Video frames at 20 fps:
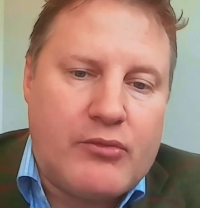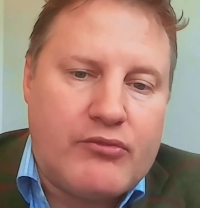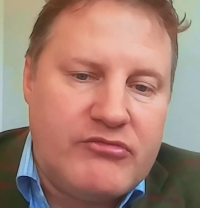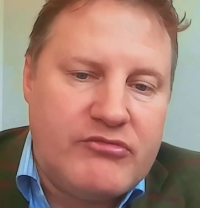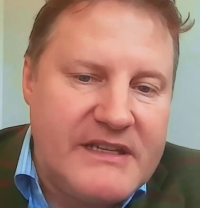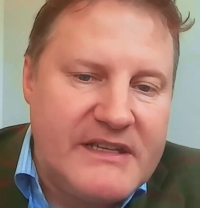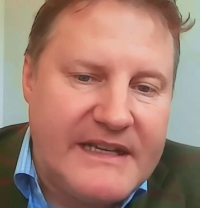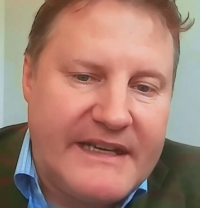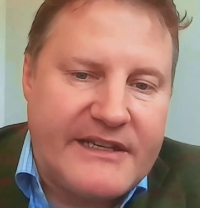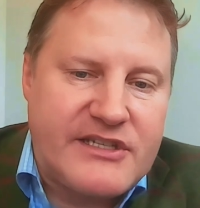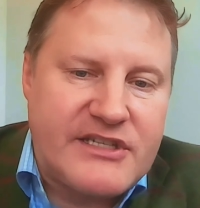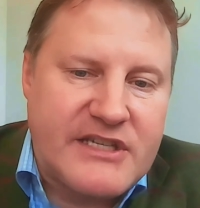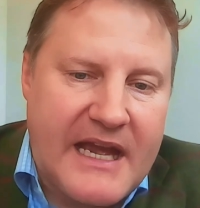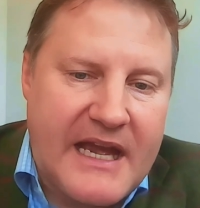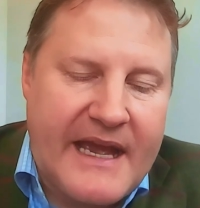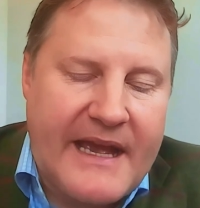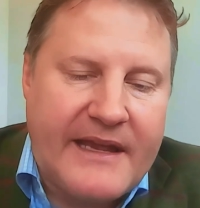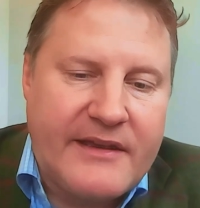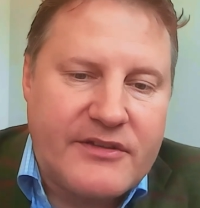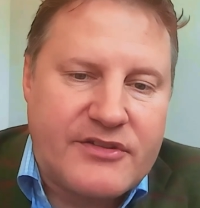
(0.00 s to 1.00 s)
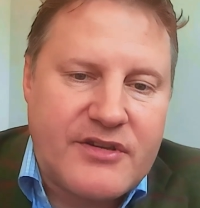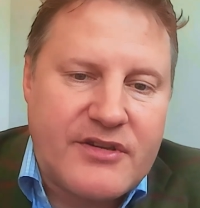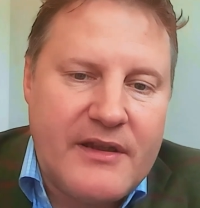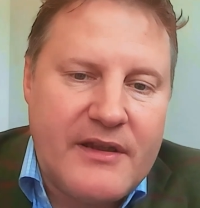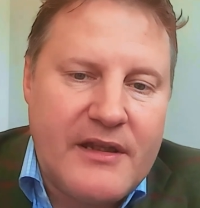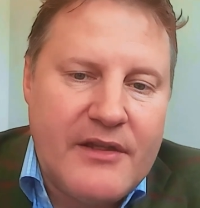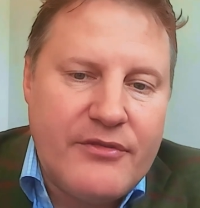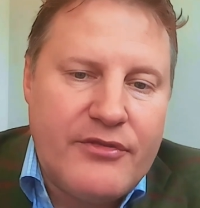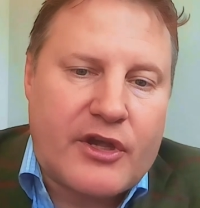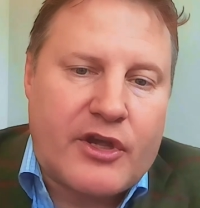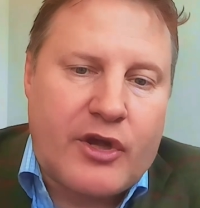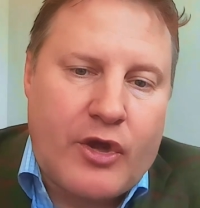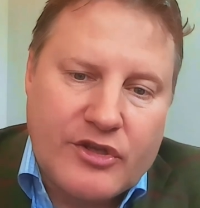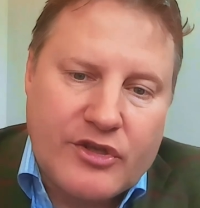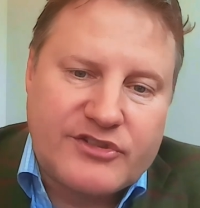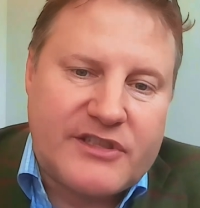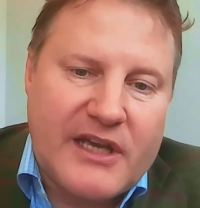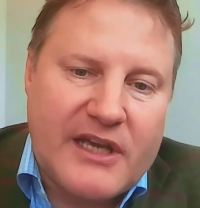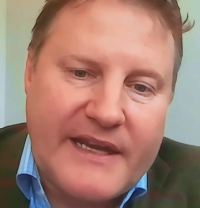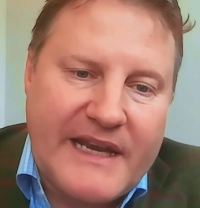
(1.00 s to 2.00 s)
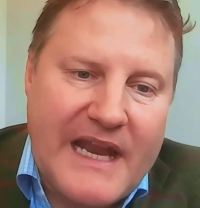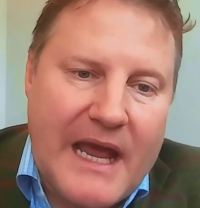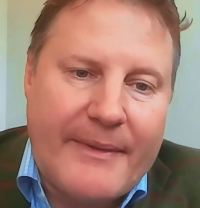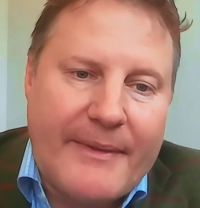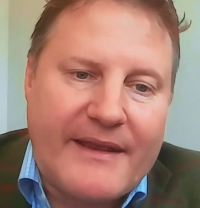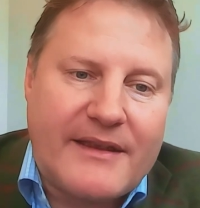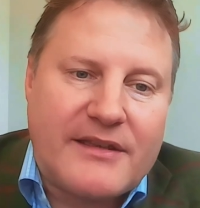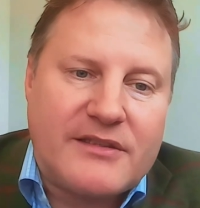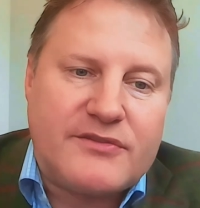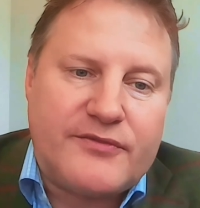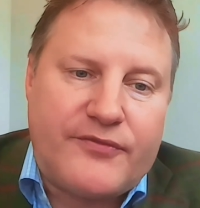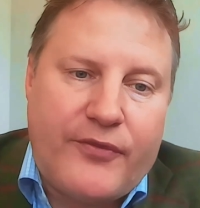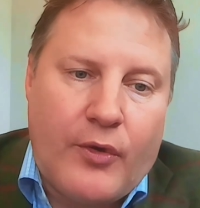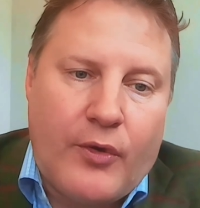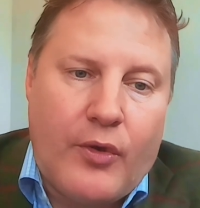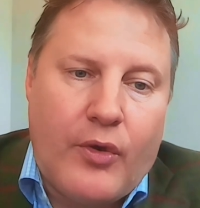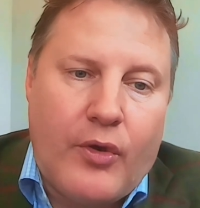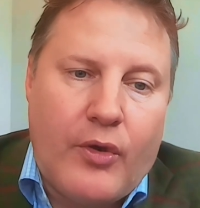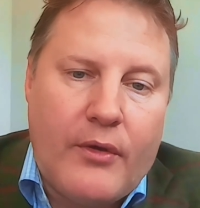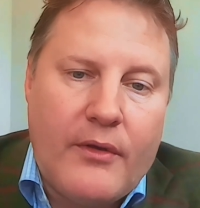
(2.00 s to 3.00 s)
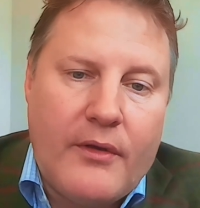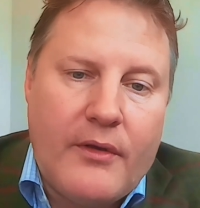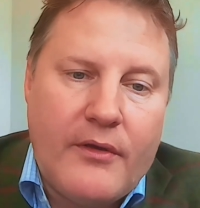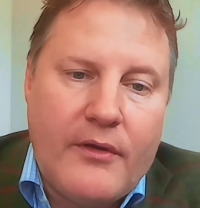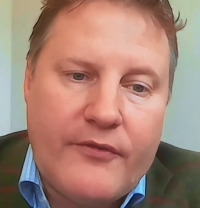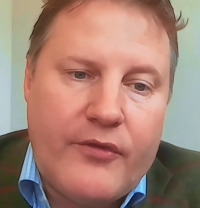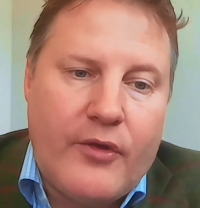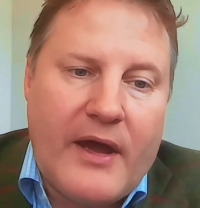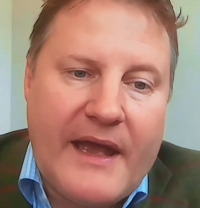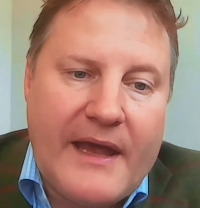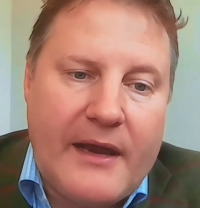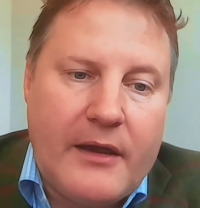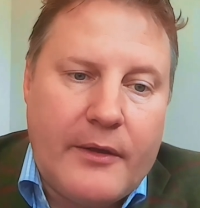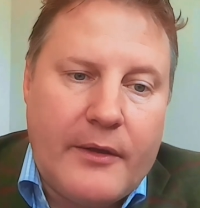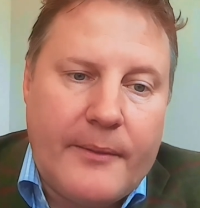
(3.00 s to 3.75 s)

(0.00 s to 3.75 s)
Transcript: And that will really change cost dynamic for for